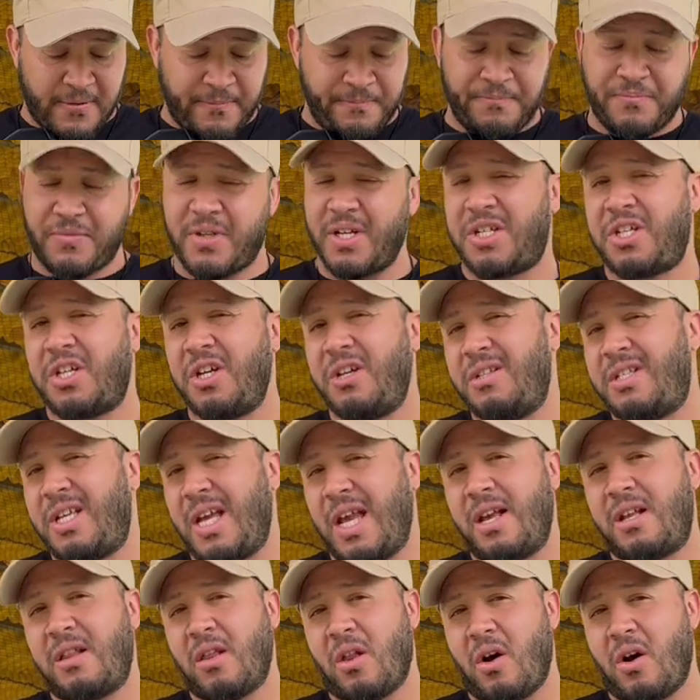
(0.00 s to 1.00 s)
this shouldn't
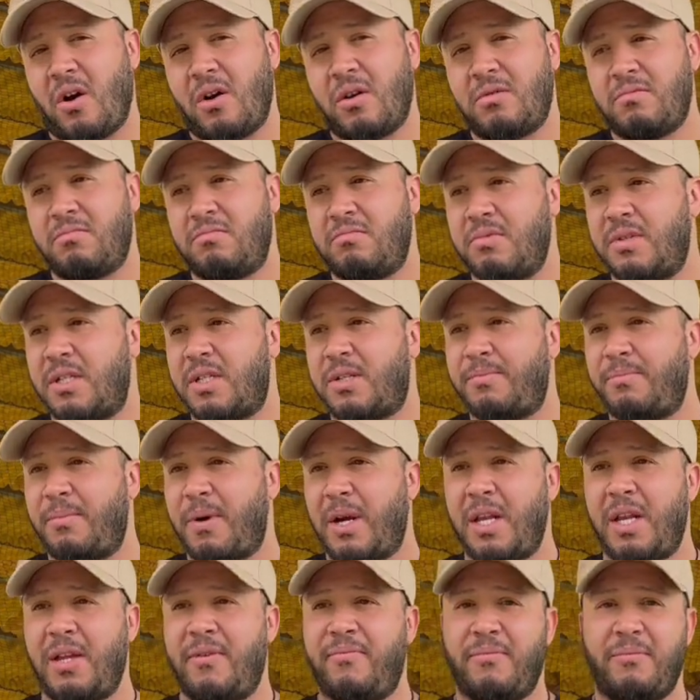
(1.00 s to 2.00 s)
take long. This
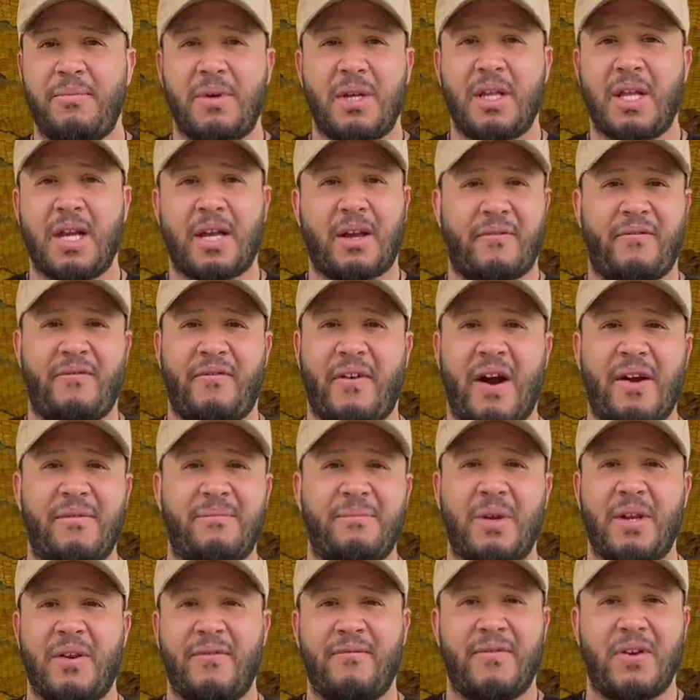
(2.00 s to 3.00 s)
might even be like a
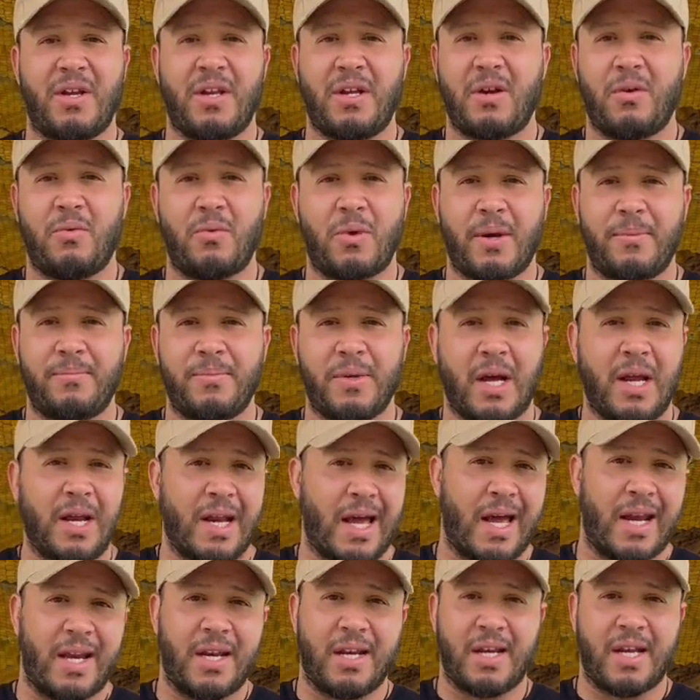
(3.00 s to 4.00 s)
5-minute video when I'm done
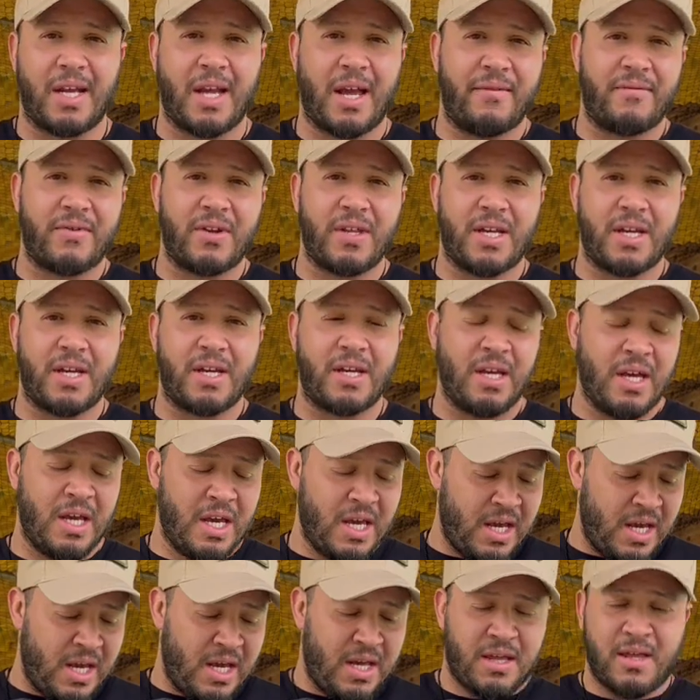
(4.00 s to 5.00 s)
editing everything.
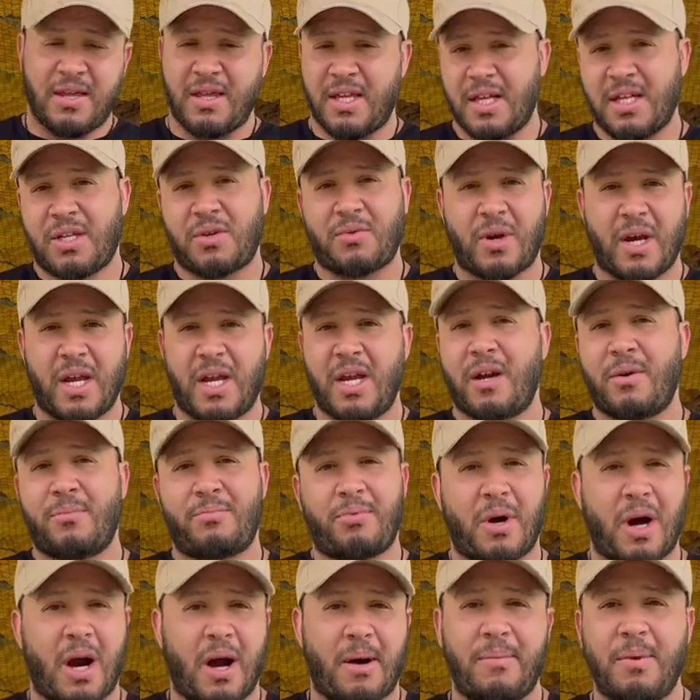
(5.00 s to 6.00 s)
This right here
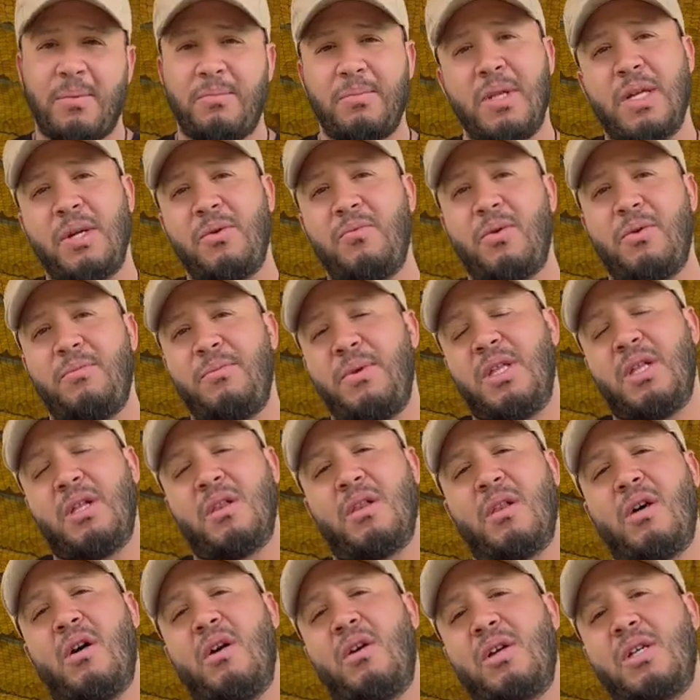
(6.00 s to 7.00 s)
probably will be the
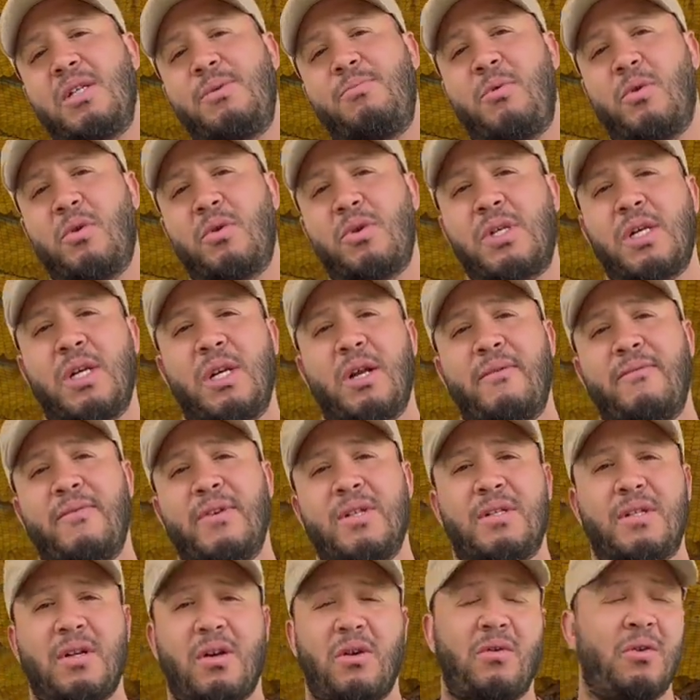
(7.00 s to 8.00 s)
longest portion of
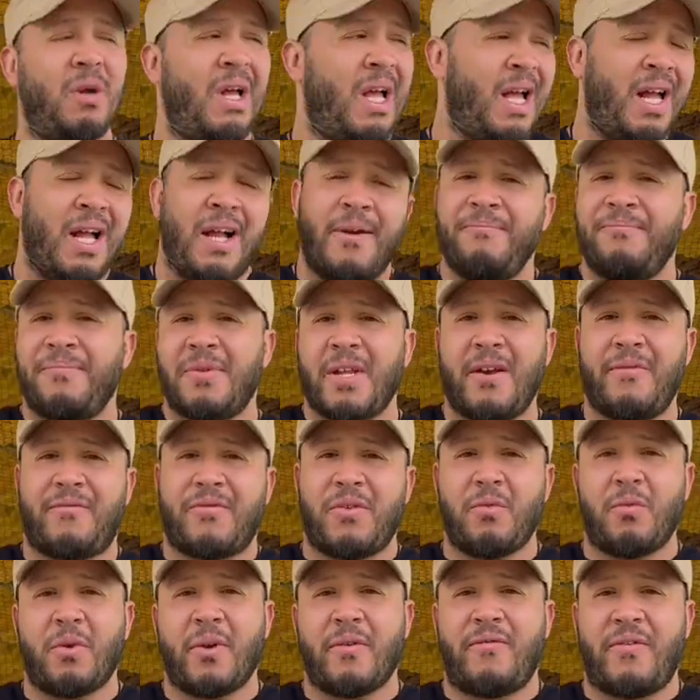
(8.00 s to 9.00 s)
it. So if
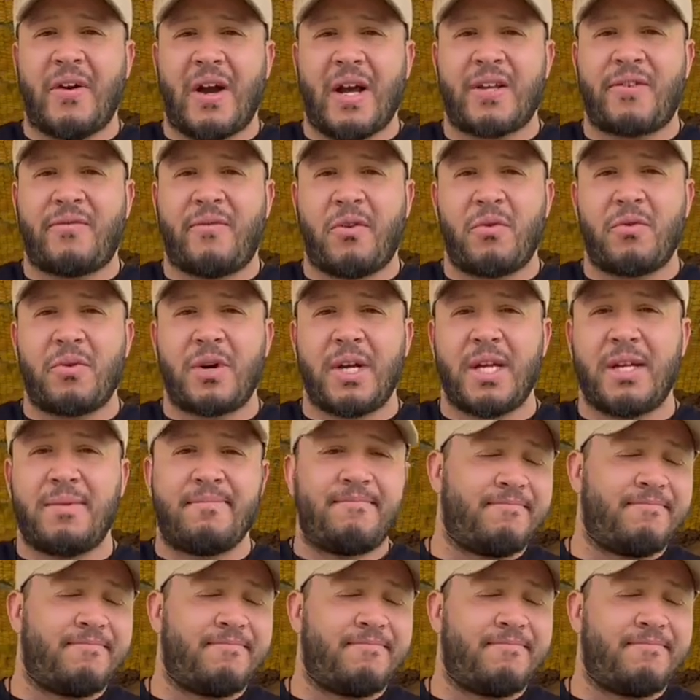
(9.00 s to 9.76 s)
you want to fast forward it,